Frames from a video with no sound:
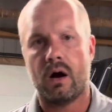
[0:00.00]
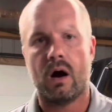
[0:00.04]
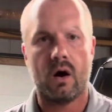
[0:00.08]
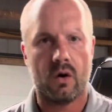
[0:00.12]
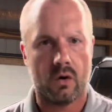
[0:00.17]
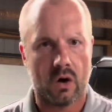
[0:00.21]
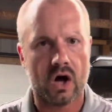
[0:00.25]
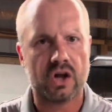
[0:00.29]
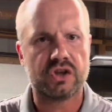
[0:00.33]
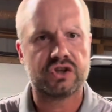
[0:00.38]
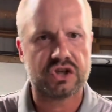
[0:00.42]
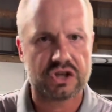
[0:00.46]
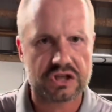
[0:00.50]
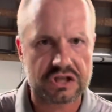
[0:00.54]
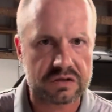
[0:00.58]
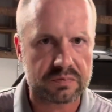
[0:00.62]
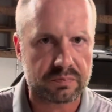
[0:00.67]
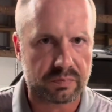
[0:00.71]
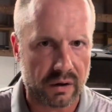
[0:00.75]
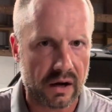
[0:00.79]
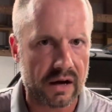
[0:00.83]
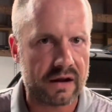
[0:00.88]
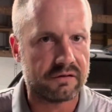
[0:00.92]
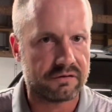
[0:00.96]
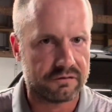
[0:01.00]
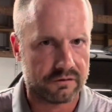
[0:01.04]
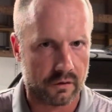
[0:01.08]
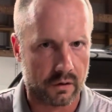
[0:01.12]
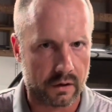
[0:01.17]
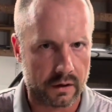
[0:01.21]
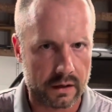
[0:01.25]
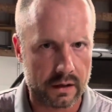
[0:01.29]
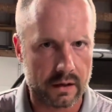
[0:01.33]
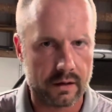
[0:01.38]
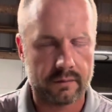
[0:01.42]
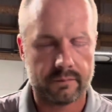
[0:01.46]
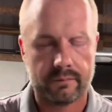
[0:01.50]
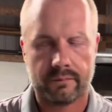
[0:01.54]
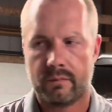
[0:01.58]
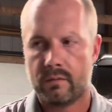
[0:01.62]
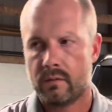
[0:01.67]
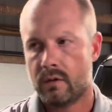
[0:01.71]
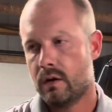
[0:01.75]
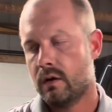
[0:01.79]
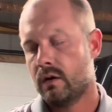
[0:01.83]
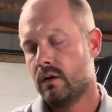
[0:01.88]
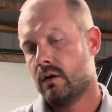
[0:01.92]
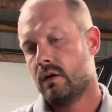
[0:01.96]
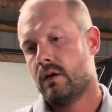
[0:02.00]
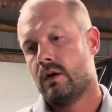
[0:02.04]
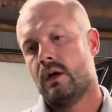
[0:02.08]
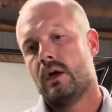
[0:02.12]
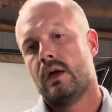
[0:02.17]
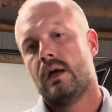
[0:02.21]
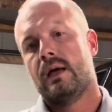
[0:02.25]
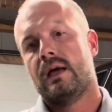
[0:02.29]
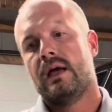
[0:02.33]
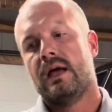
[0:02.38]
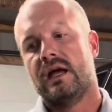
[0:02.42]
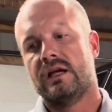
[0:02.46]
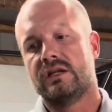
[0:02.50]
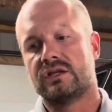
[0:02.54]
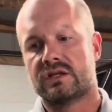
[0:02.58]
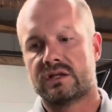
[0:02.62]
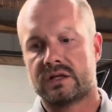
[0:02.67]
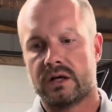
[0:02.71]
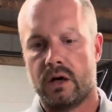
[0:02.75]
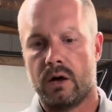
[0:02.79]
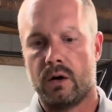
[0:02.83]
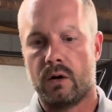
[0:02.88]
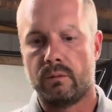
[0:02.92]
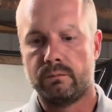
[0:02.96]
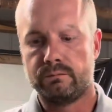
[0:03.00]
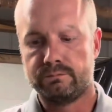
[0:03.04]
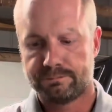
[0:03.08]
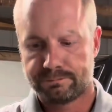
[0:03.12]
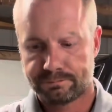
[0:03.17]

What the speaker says: I'll just spray for you. And so